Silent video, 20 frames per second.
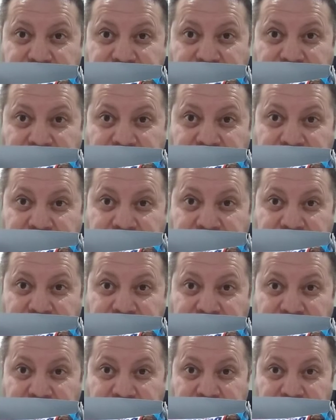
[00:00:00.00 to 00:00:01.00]
And
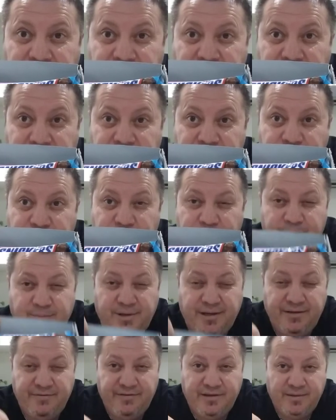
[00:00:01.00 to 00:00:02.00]
you wouldn't
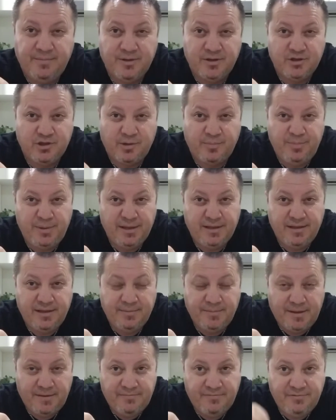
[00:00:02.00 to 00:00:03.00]
believe how much I picked
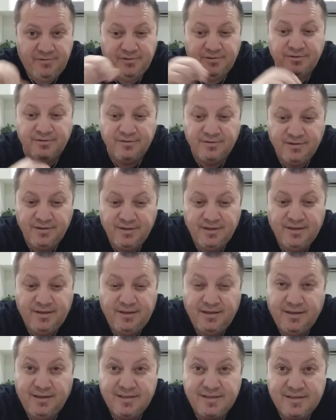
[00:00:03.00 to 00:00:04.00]
them up for.
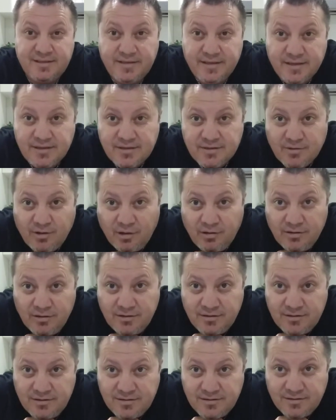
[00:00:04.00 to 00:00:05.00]

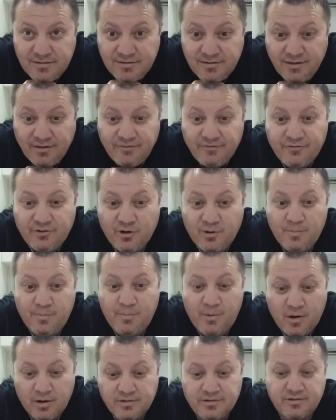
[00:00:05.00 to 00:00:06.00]
$6 for a
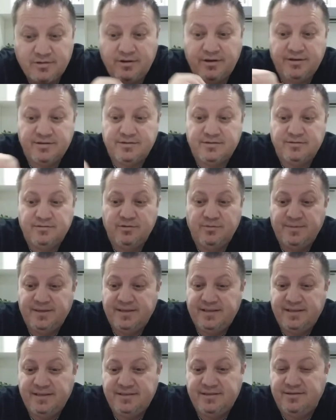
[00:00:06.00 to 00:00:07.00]
box, guys. Normally
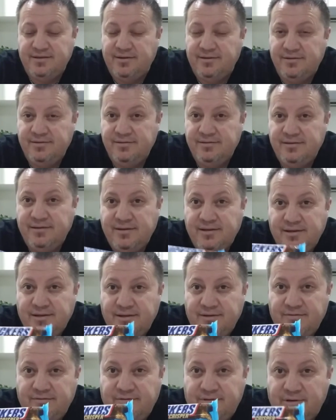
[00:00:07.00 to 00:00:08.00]
they sell
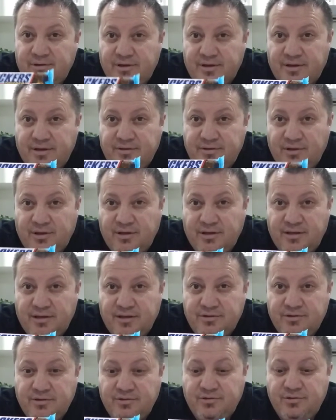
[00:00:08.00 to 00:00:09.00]
for like
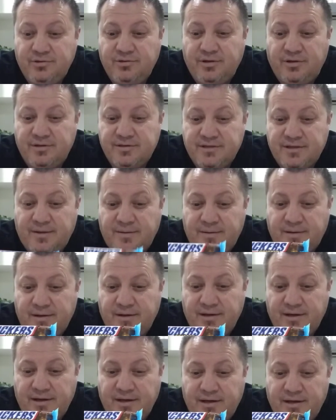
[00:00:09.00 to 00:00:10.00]
$1 to
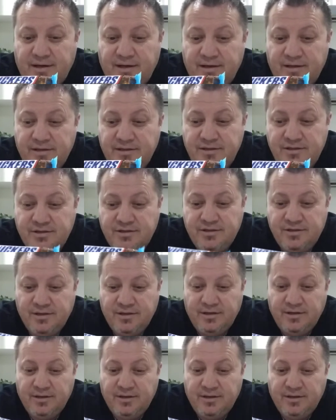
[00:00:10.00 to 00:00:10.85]
$2 each,